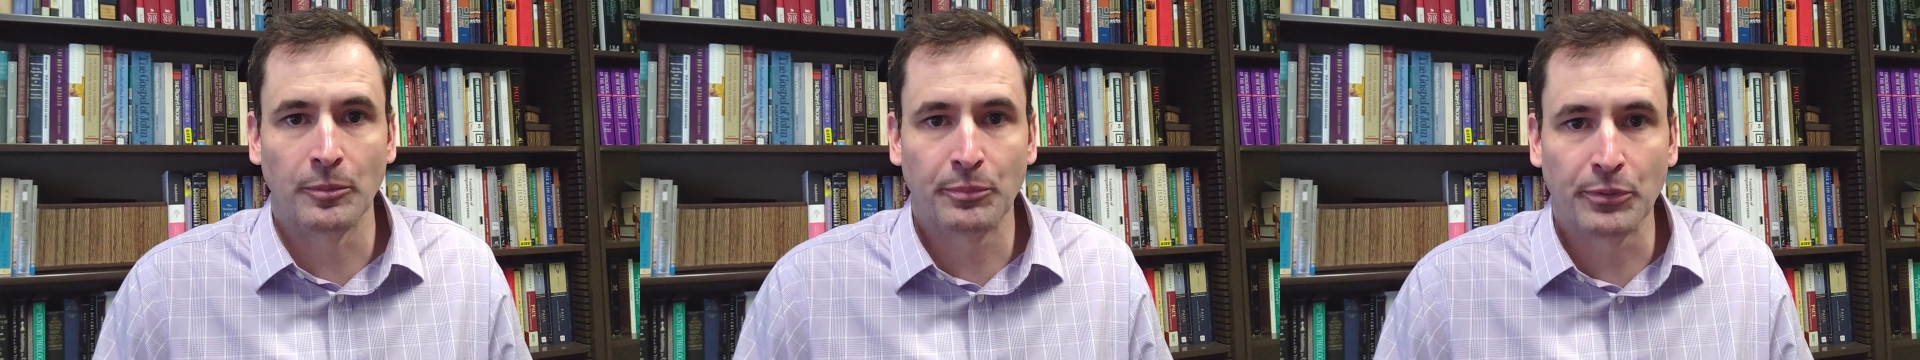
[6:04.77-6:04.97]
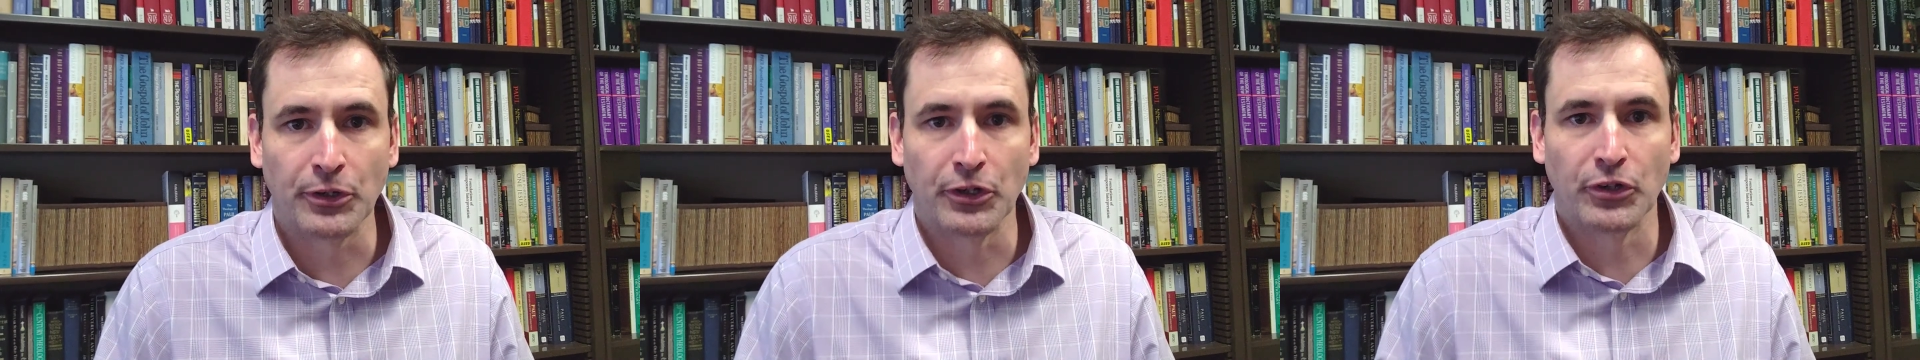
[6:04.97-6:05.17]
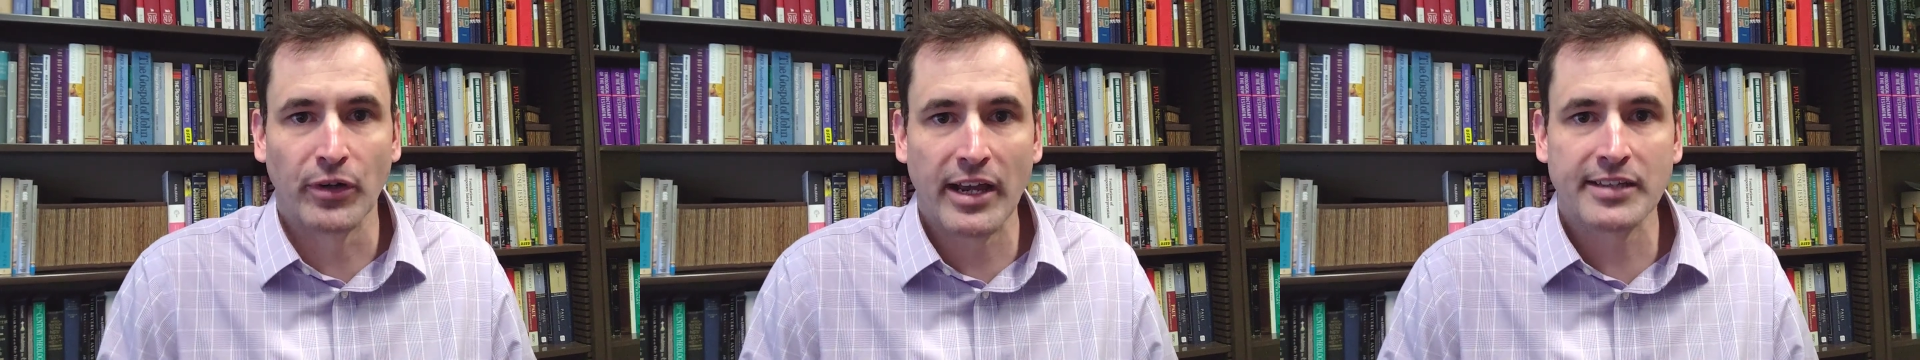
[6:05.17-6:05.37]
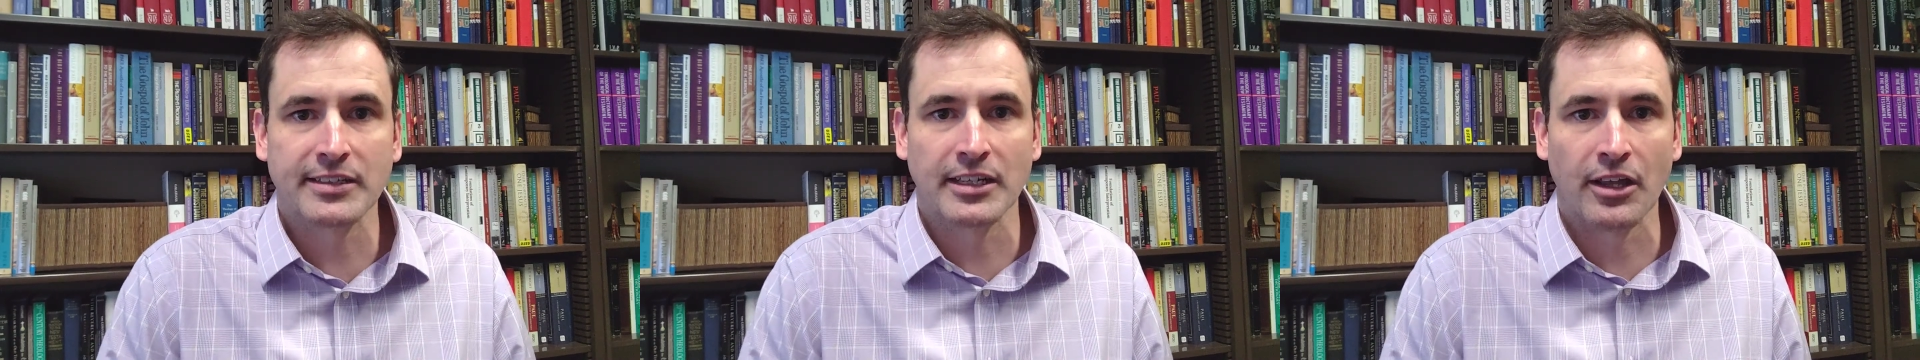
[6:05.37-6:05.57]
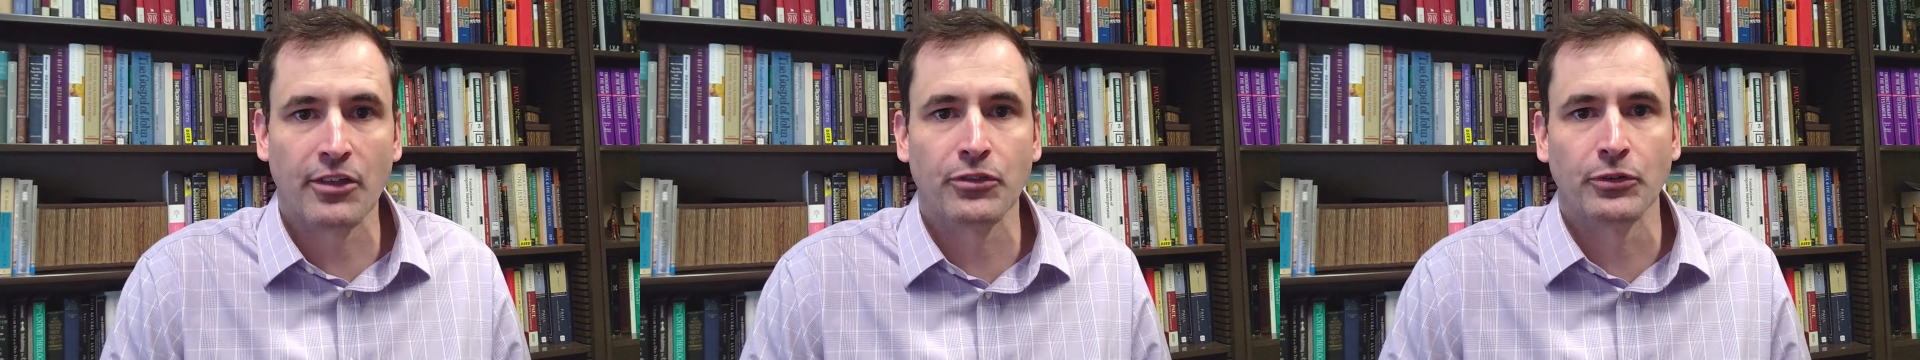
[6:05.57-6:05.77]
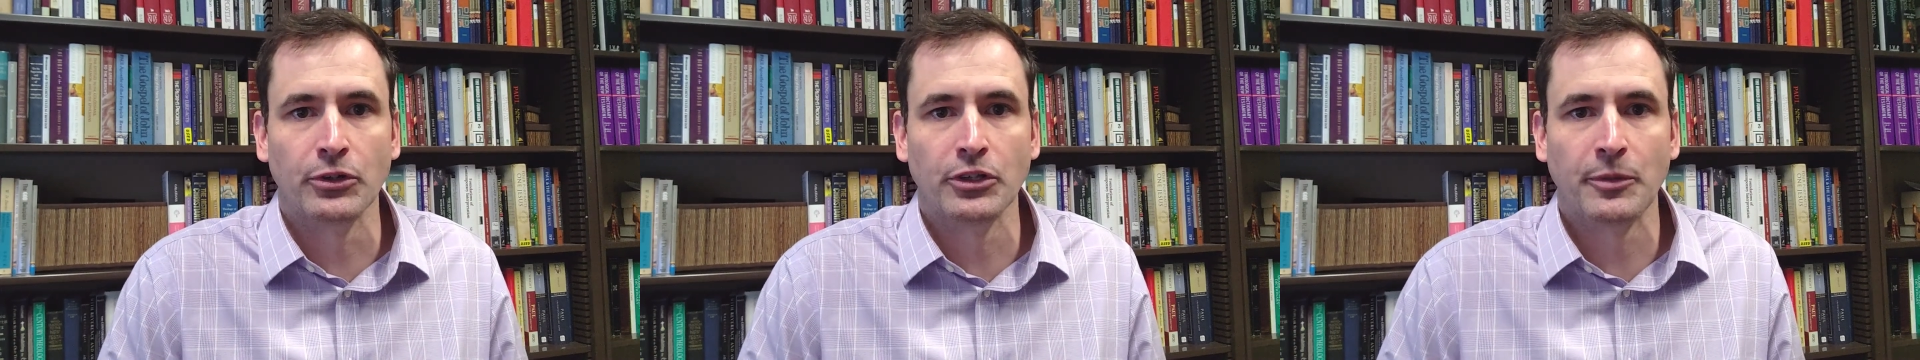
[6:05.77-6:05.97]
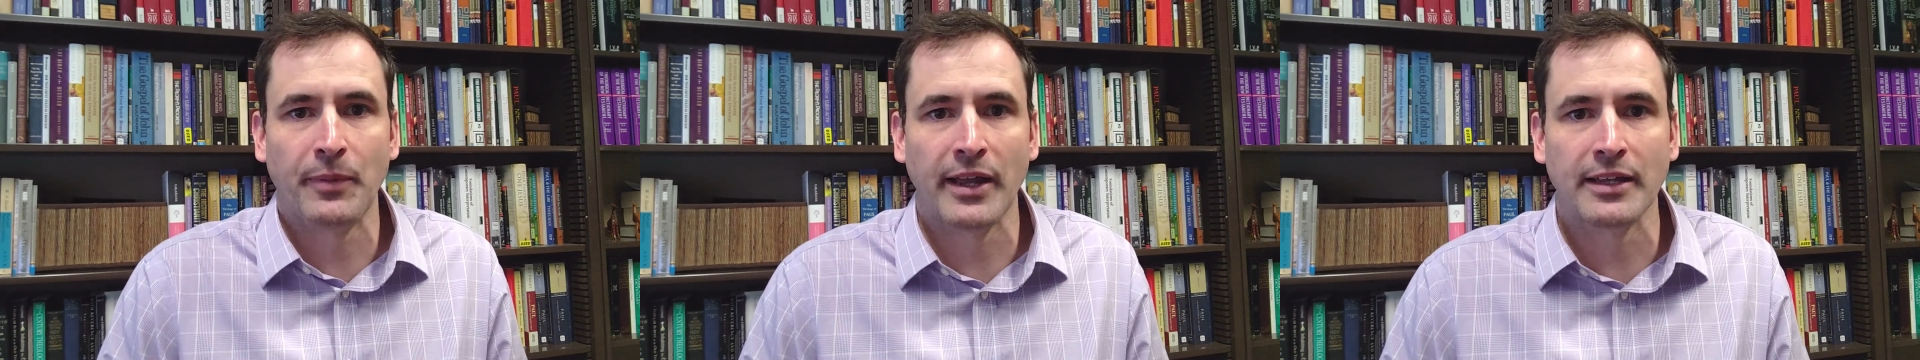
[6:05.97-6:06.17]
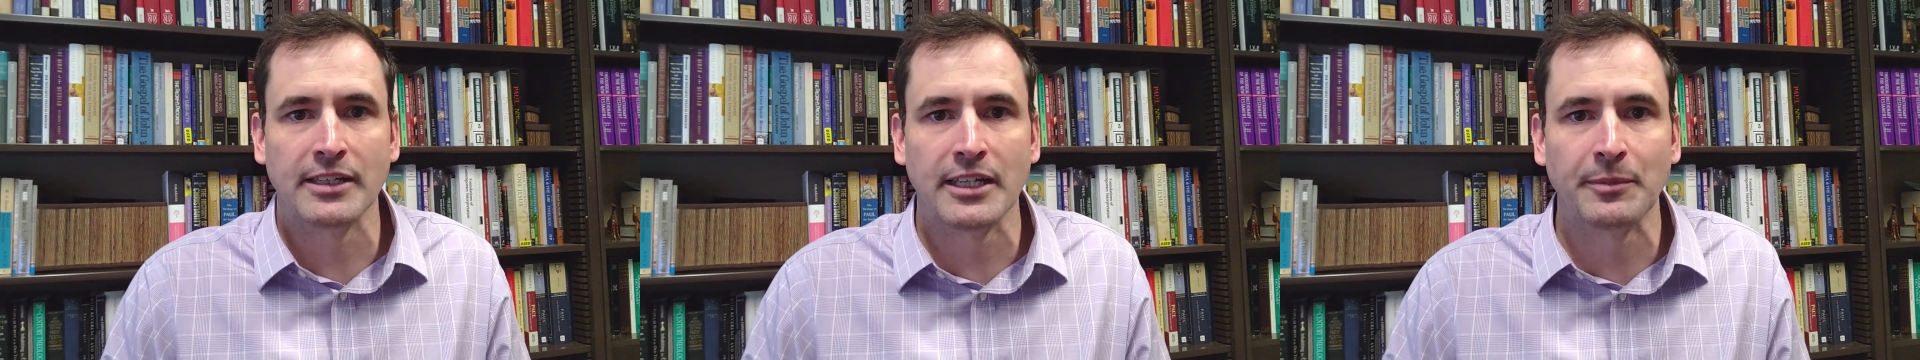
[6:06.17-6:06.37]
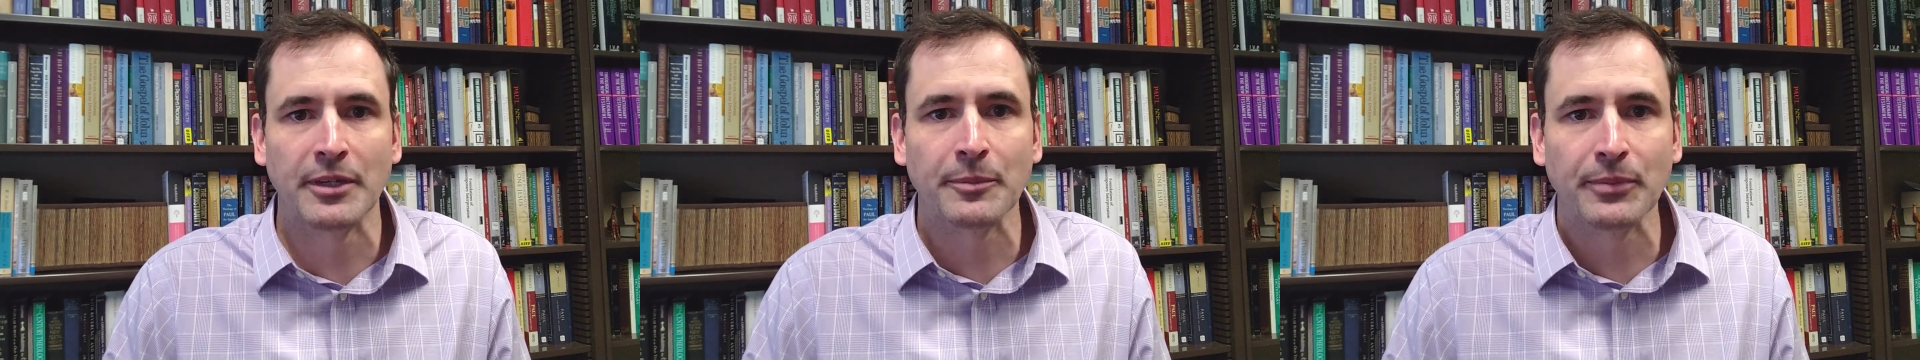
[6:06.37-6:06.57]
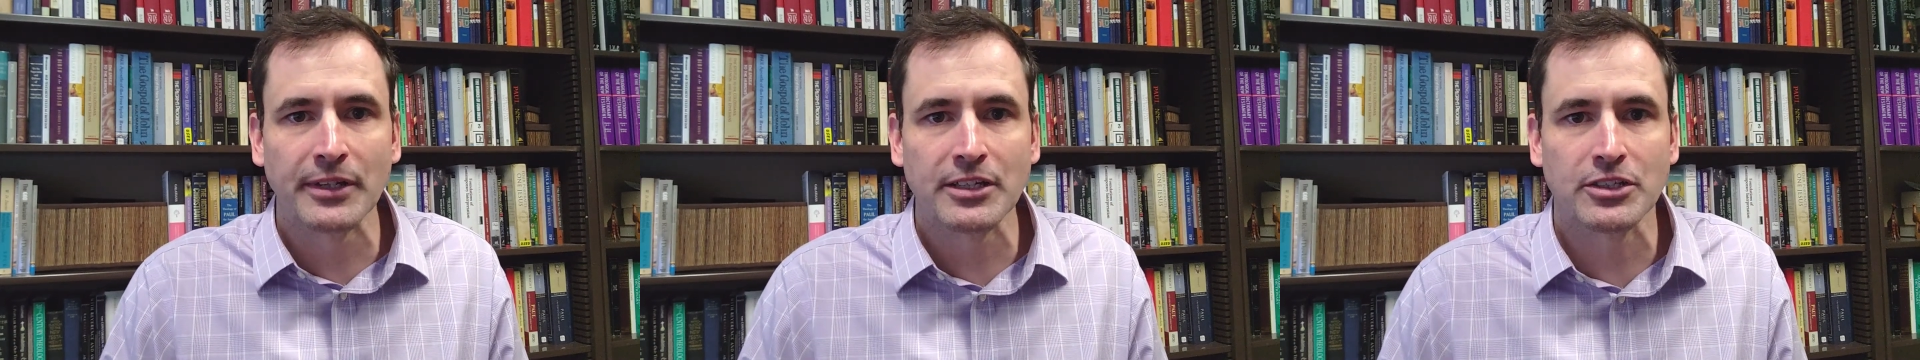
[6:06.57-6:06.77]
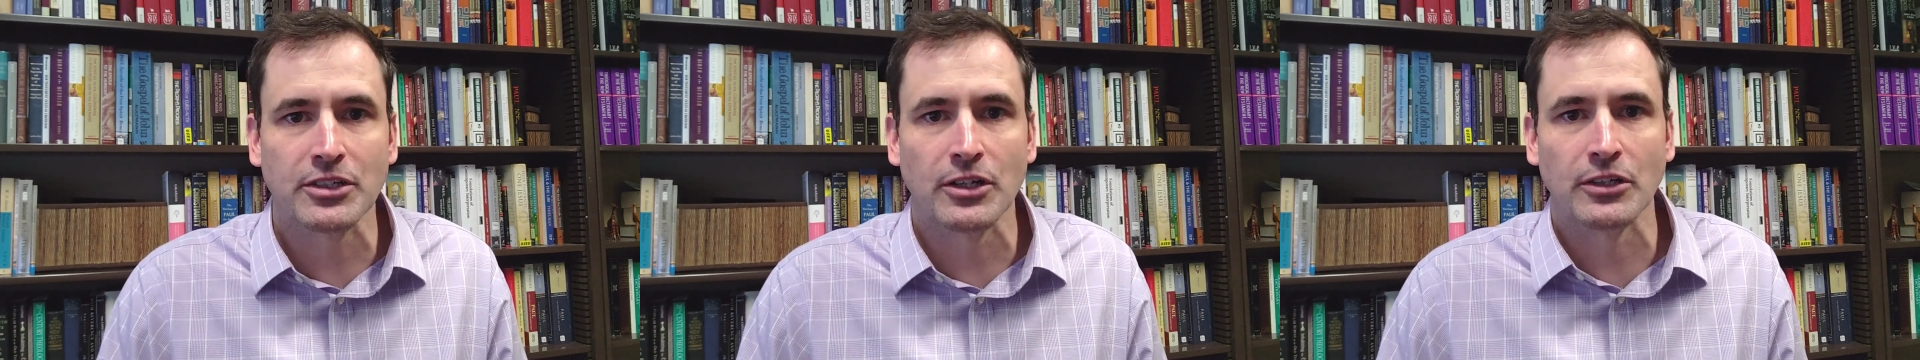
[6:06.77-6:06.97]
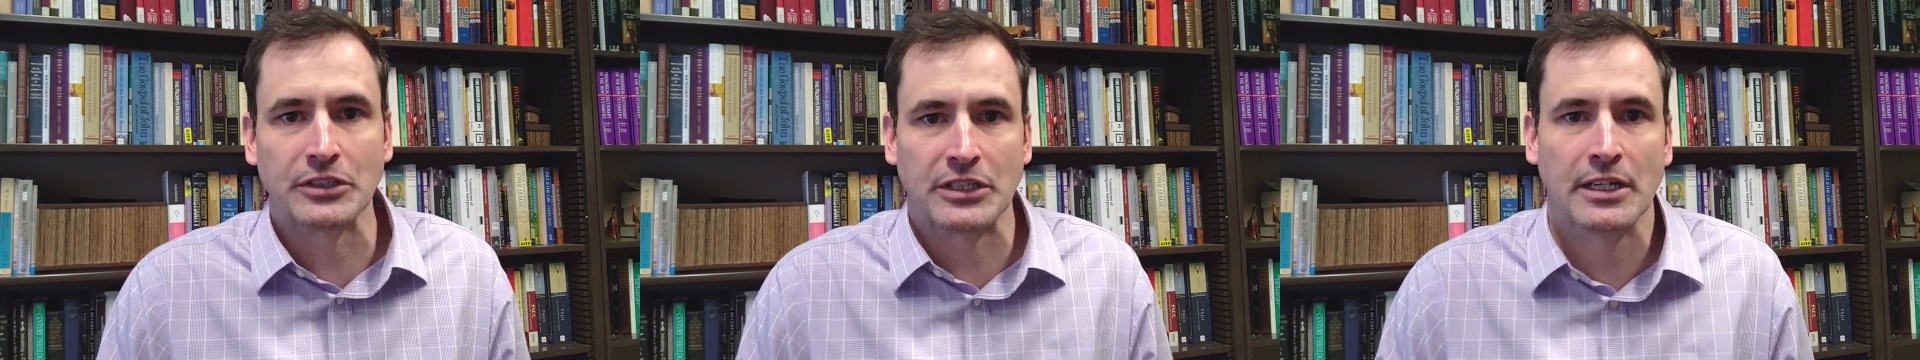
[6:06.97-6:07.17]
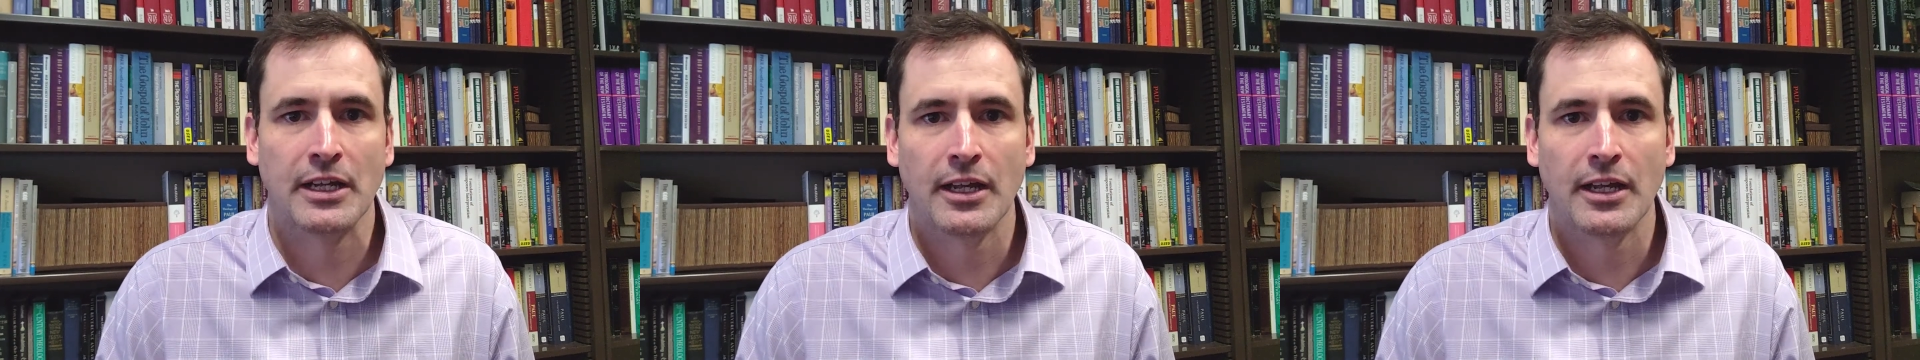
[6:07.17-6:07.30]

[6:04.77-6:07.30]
progressing through the pandemic, please don't